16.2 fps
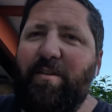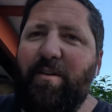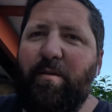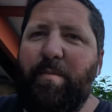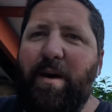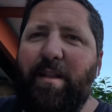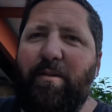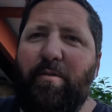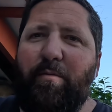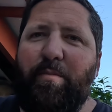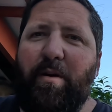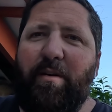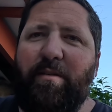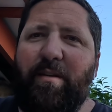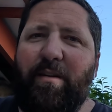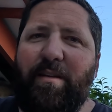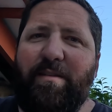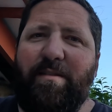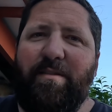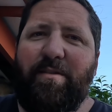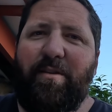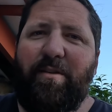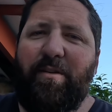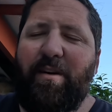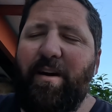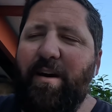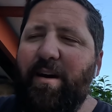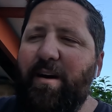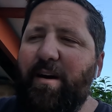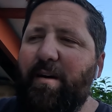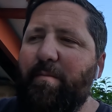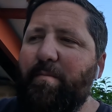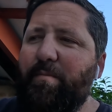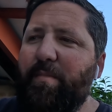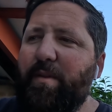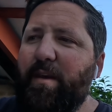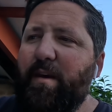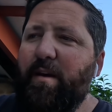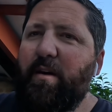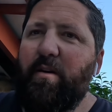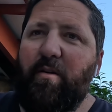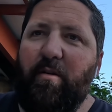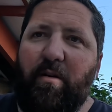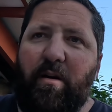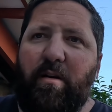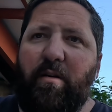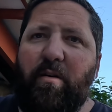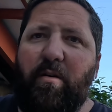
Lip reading: Not a bad little pod to listen to. Alright,